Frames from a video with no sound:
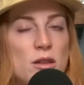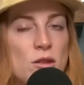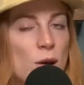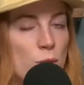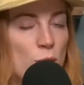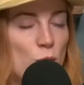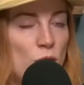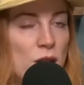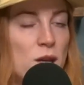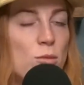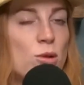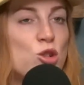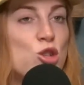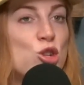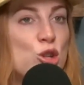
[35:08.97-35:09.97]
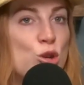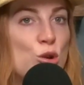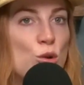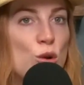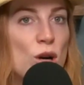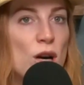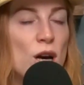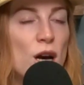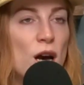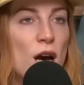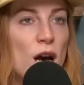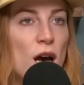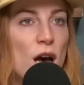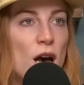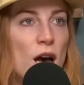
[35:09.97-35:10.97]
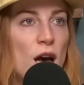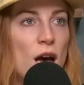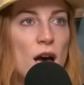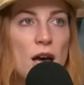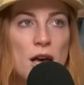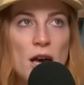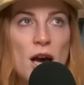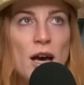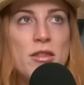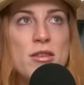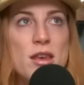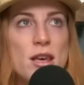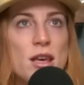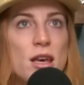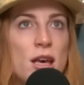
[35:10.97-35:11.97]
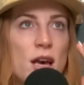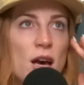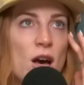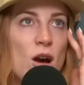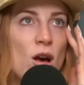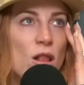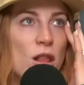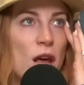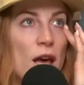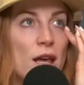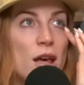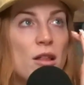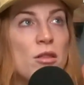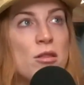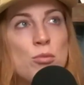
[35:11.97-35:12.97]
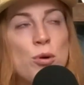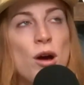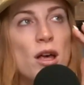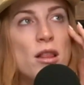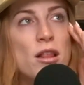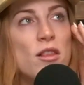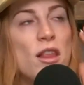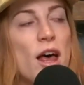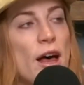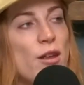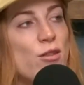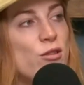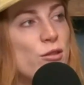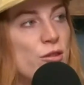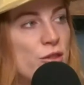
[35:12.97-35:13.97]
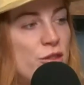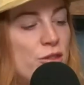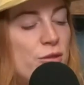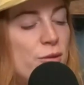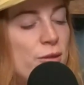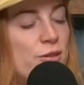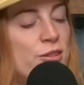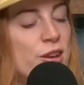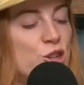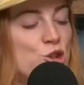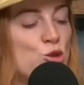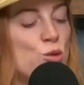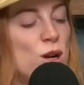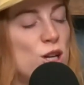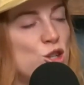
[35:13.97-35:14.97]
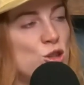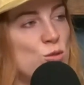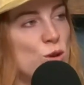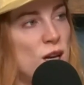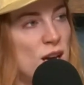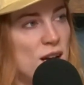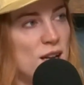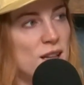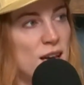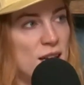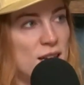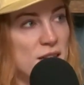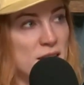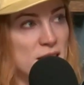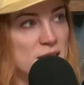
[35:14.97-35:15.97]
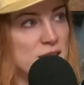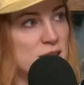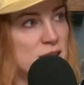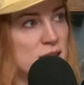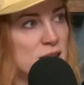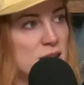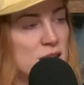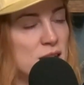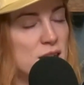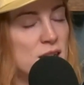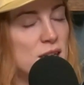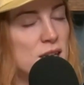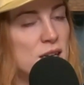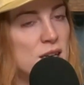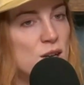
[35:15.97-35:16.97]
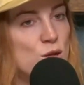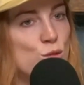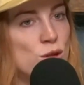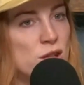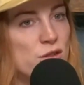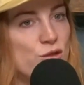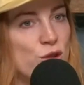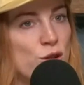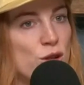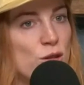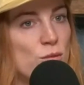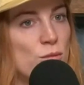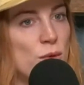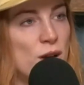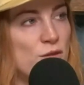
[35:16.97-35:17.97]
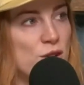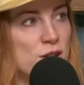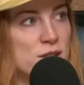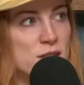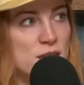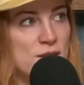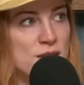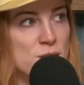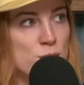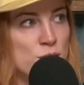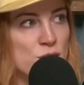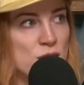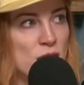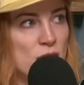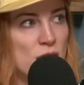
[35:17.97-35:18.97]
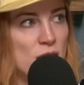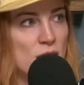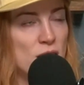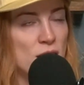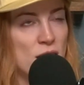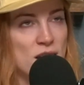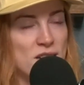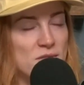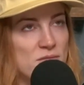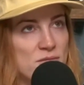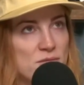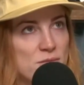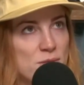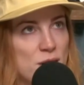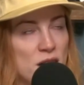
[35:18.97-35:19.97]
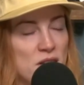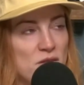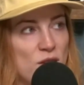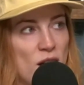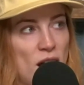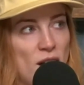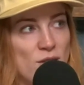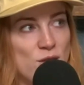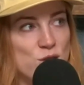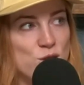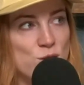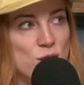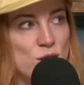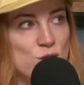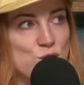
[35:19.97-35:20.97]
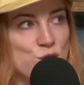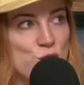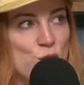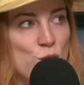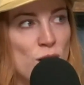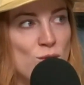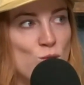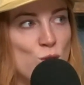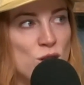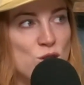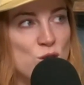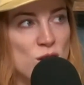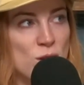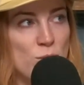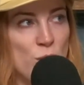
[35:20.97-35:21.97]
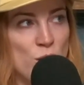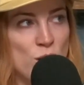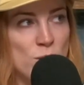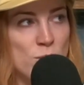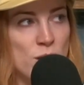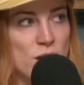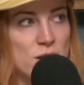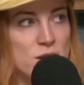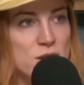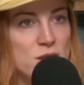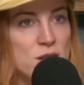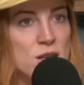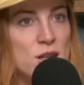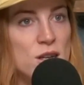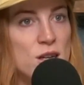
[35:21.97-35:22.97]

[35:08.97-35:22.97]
Number one. Number two, I think like probably the last situation we had like this was for my friend Steven's birthday, like probably 5 or so years ago, and we took a party bus